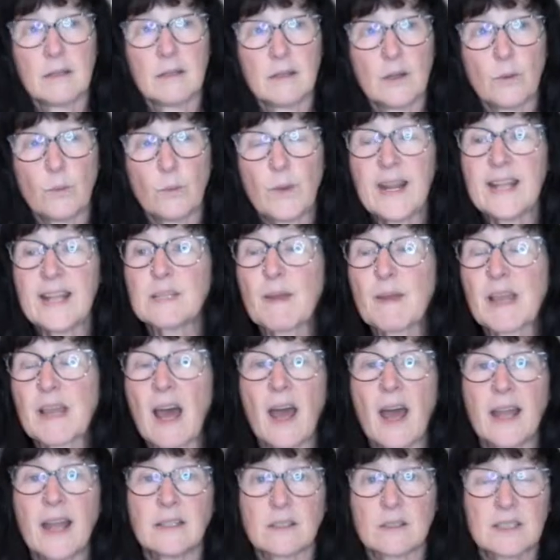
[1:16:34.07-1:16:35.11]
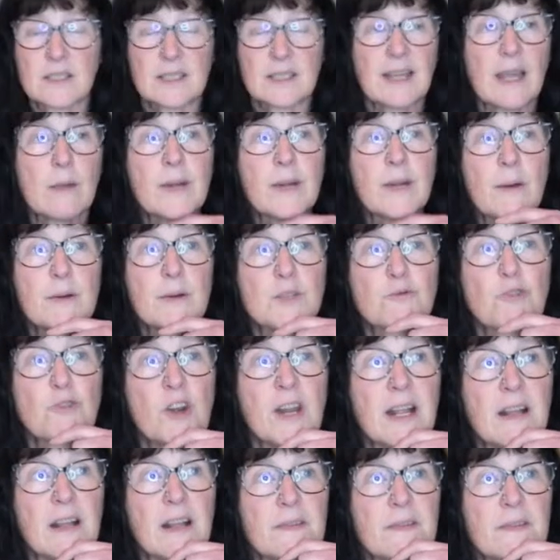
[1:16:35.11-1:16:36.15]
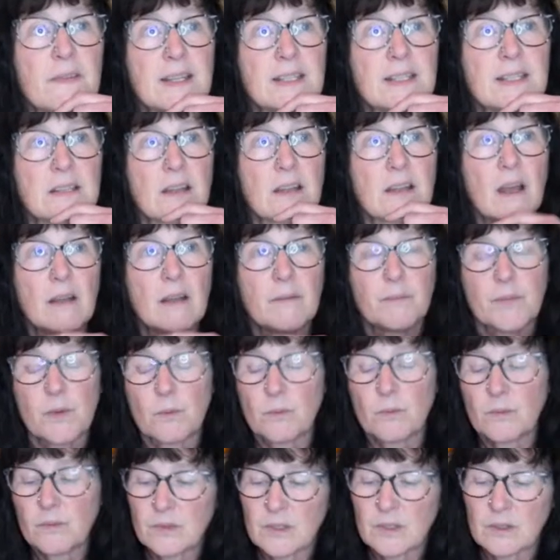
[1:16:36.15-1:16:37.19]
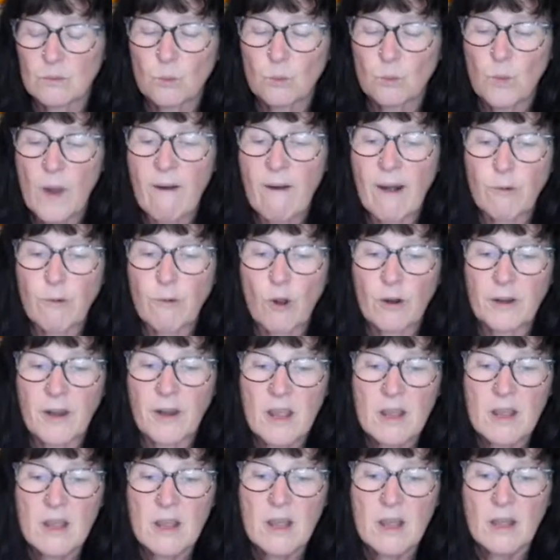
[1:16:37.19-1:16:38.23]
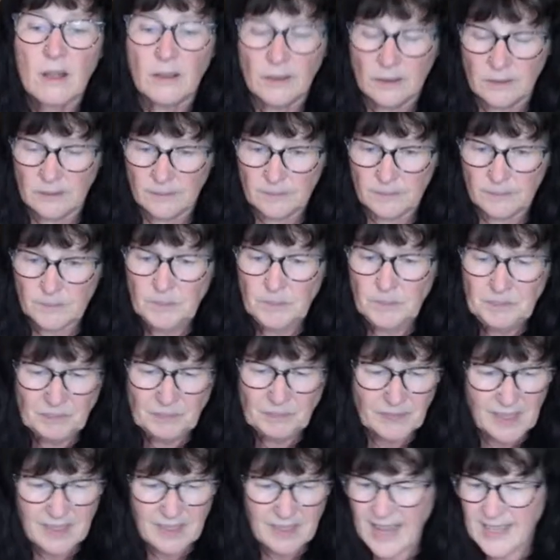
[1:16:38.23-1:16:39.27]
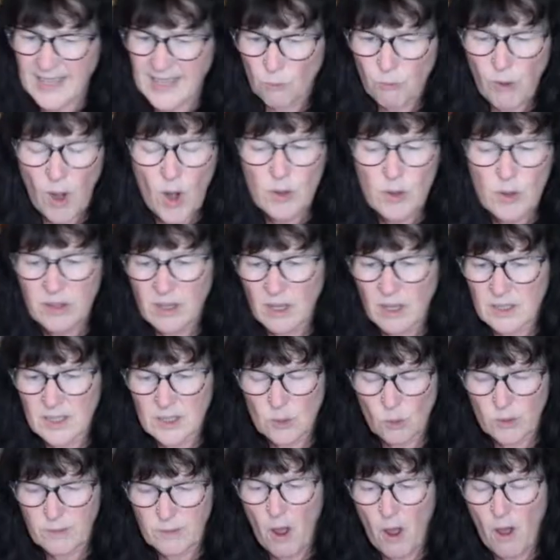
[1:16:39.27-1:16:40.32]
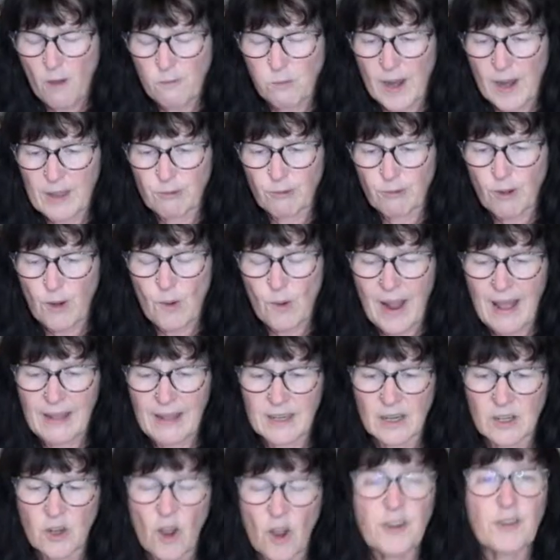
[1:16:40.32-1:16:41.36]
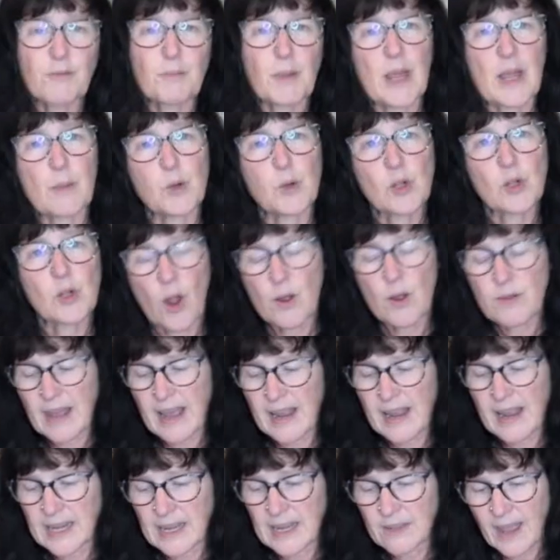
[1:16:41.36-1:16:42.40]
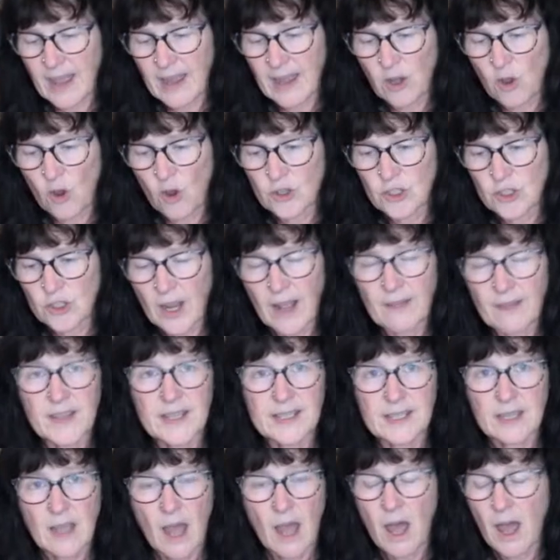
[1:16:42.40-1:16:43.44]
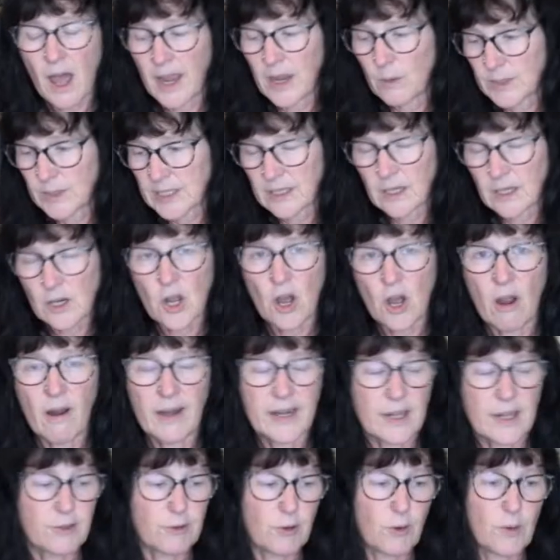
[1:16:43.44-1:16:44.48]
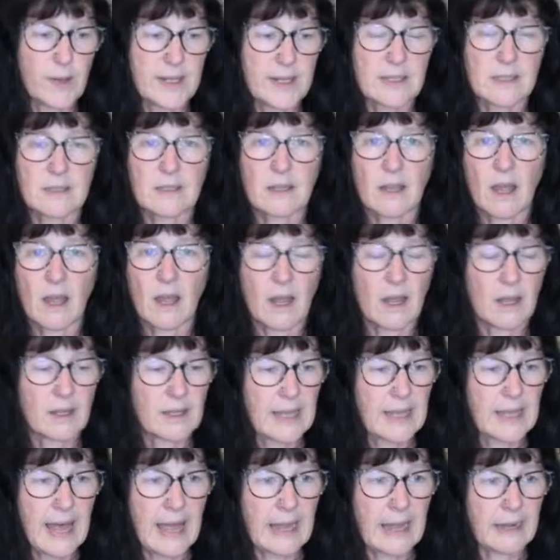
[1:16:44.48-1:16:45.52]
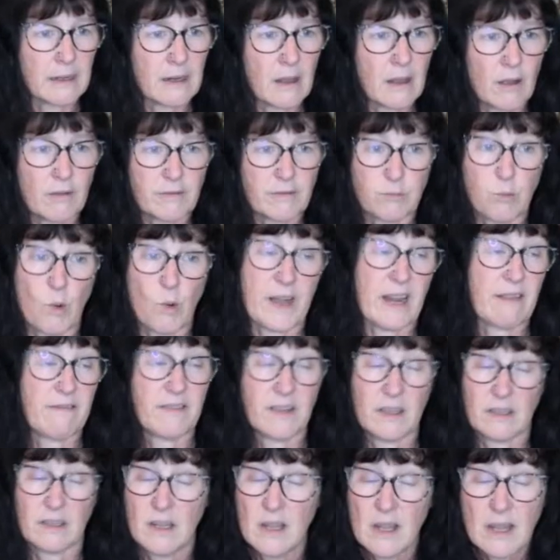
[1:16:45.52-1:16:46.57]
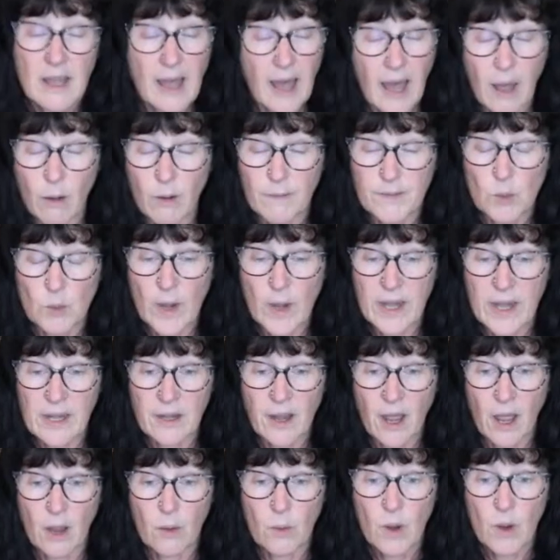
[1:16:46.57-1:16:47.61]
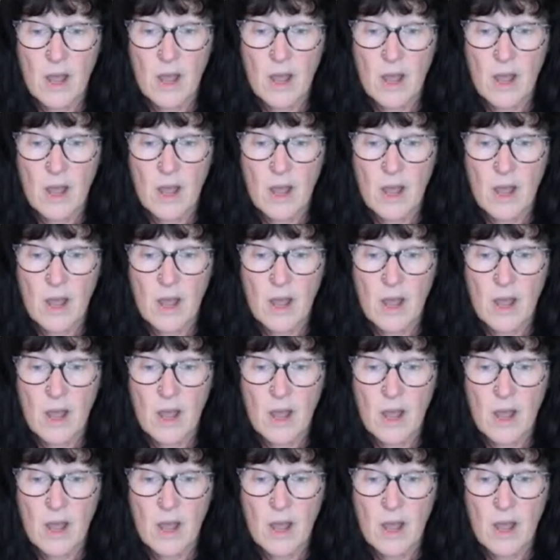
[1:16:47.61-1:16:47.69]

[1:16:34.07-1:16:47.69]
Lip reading: We need to be kind. Today when I was running, there's, where I run, there's a road that's sort of halfway through, and a lot of people go there and eat their lunch. And this guy was in a car and he threw his can of whatever out of the window.